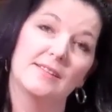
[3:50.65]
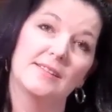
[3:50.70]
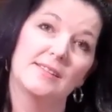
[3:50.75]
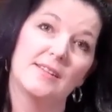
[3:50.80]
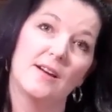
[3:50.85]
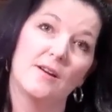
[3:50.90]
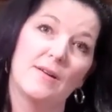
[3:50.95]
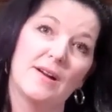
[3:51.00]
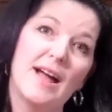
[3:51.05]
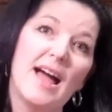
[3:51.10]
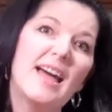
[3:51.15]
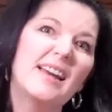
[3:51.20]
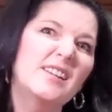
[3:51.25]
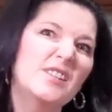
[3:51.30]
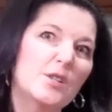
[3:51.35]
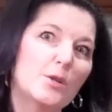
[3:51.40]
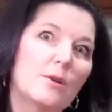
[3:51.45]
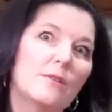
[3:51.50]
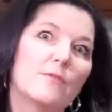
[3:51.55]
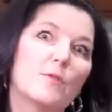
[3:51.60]
So I kind
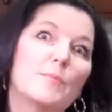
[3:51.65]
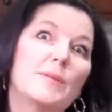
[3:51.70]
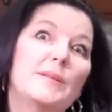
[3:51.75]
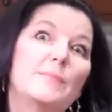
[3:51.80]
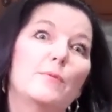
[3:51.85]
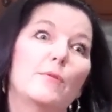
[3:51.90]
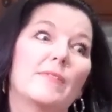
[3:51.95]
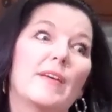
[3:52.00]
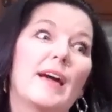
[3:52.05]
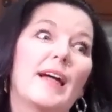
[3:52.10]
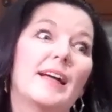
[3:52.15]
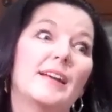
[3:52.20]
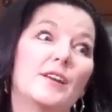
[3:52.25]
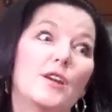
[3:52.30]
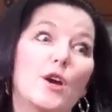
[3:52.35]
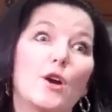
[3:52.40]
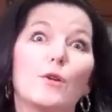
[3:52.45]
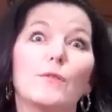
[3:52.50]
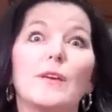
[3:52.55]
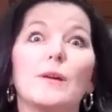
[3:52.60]
of do it for people that I
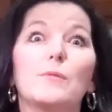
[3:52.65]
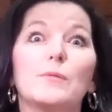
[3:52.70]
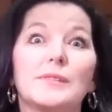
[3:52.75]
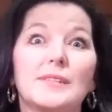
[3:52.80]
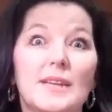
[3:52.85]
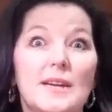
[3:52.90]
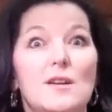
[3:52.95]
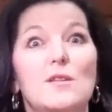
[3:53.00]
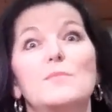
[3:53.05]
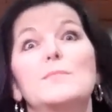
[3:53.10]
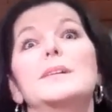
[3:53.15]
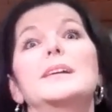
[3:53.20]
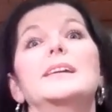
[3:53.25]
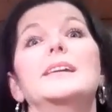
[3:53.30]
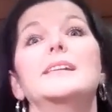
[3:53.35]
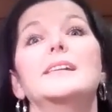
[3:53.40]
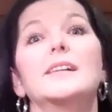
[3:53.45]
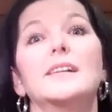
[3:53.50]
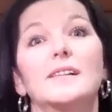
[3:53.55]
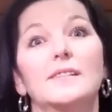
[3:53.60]
know that will tell me,